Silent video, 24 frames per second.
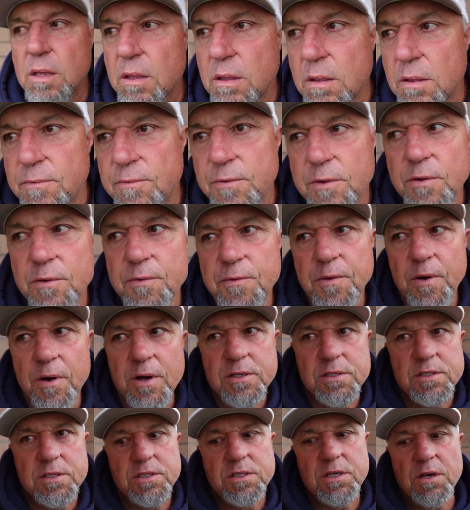if you
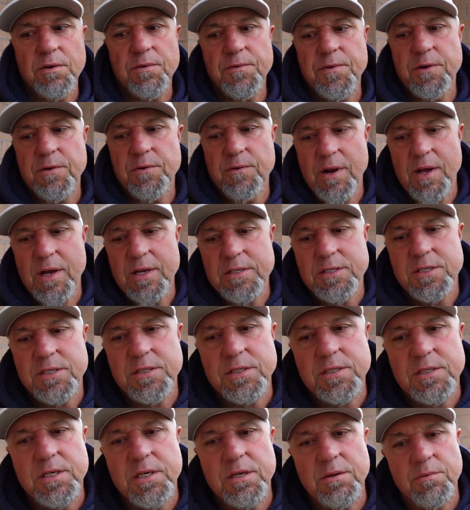find yourself in a
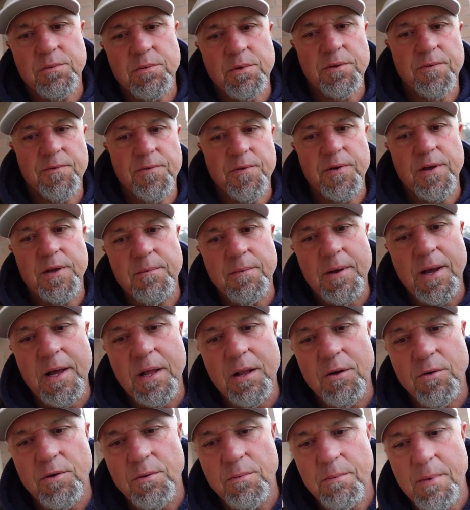relationship with a female
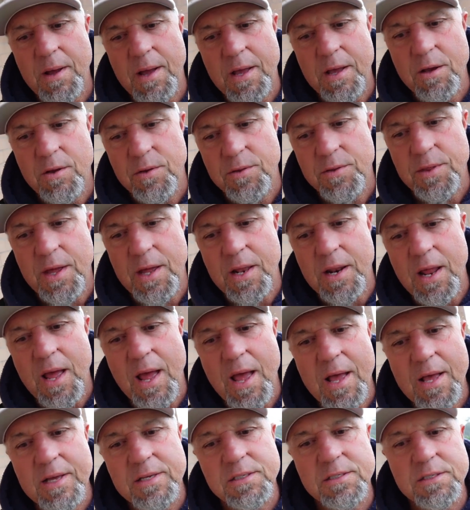or a male that
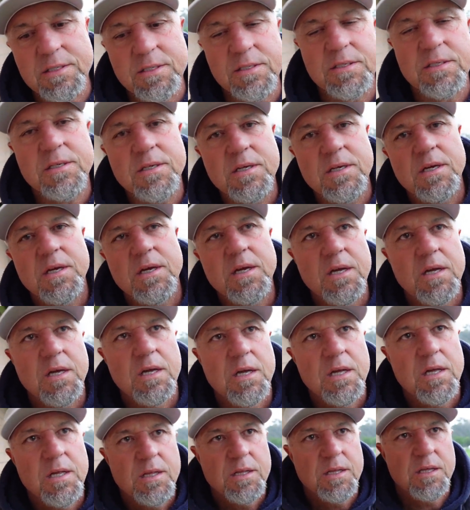has
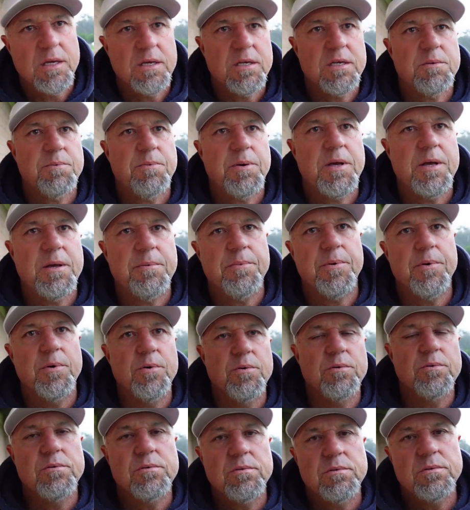these
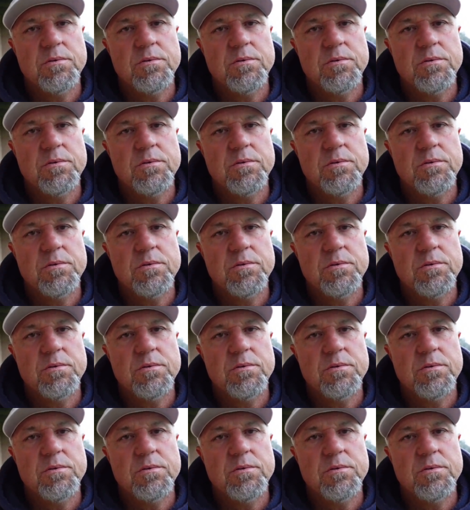people